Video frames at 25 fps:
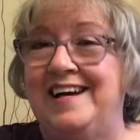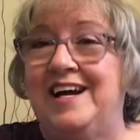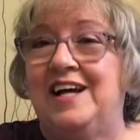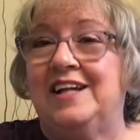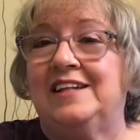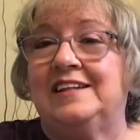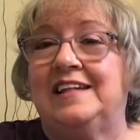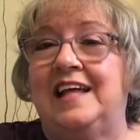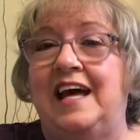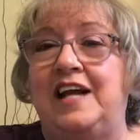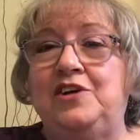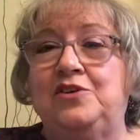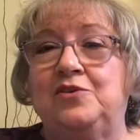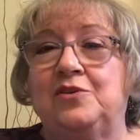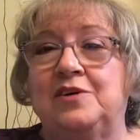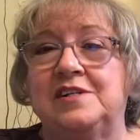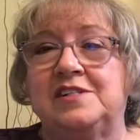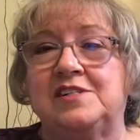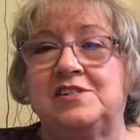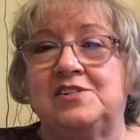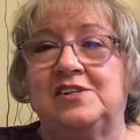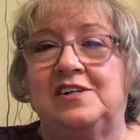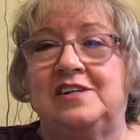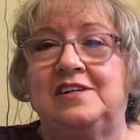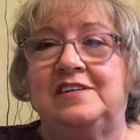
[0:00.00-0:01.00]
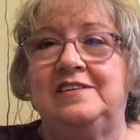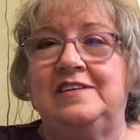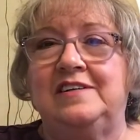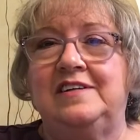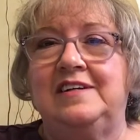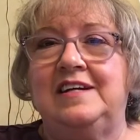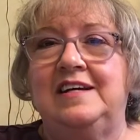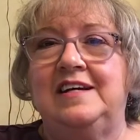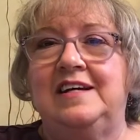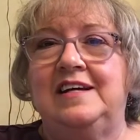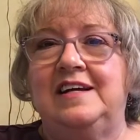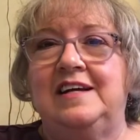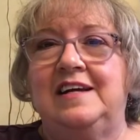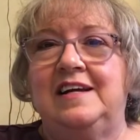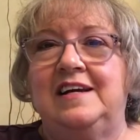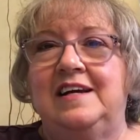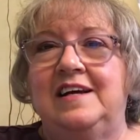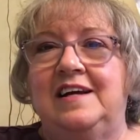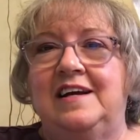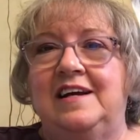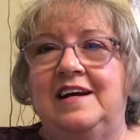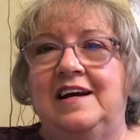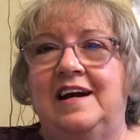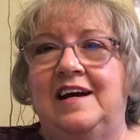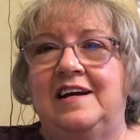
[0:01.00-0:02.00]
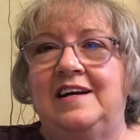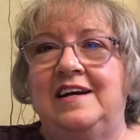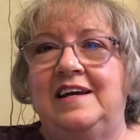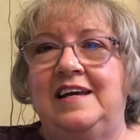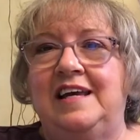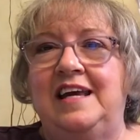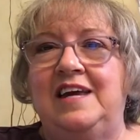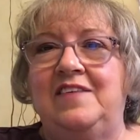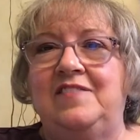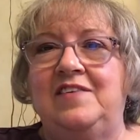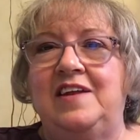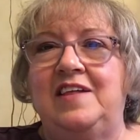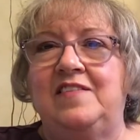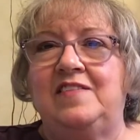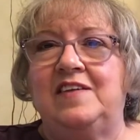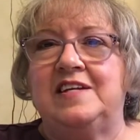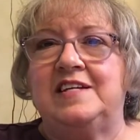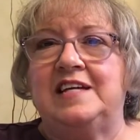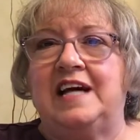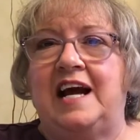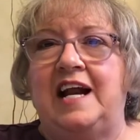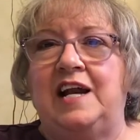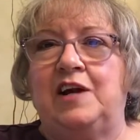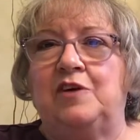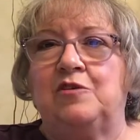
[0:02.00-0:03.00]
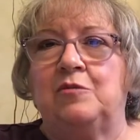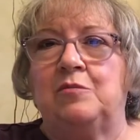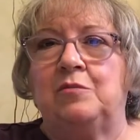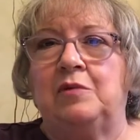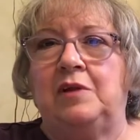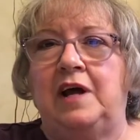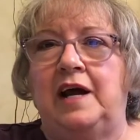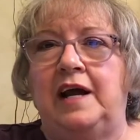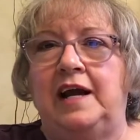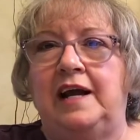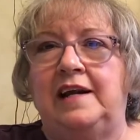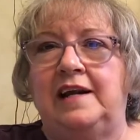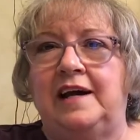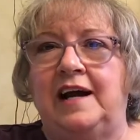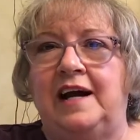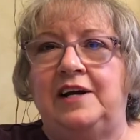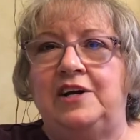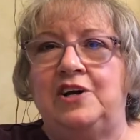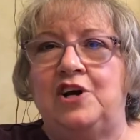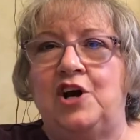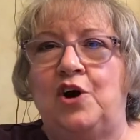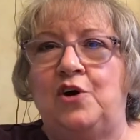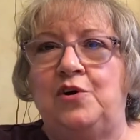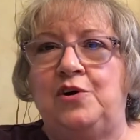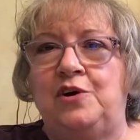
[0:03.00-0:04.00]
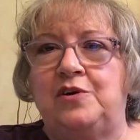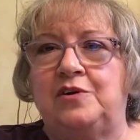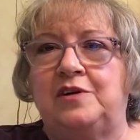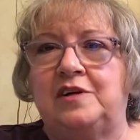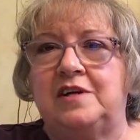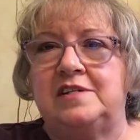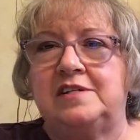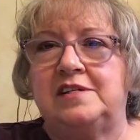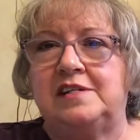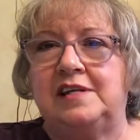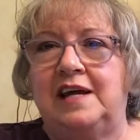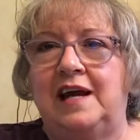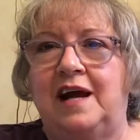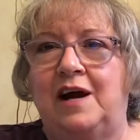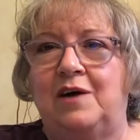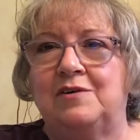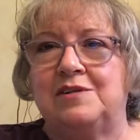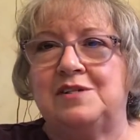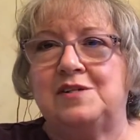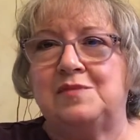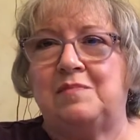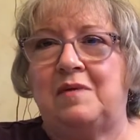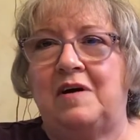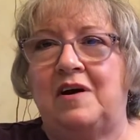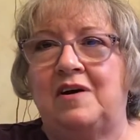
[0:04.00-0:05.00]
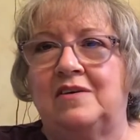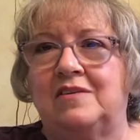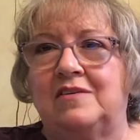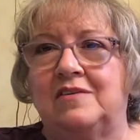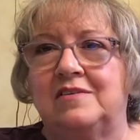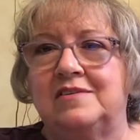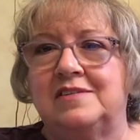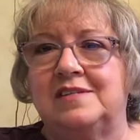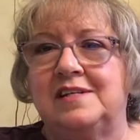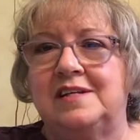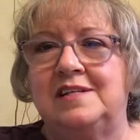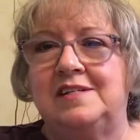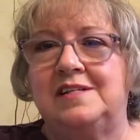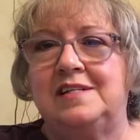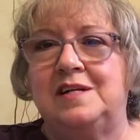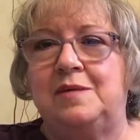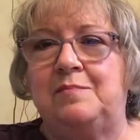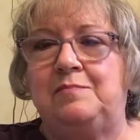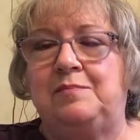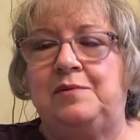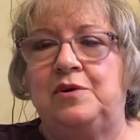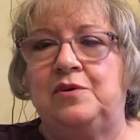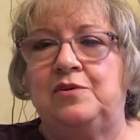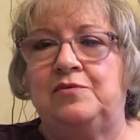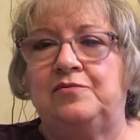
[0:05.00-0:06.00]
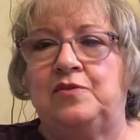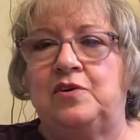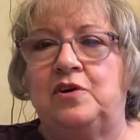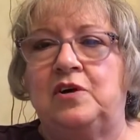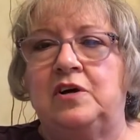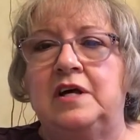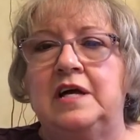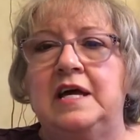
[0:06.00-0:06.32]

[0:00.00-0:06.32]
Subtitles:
Lead crystal. Even in the dining room light, I know you can see how it sparkles. Isn't it beautiful?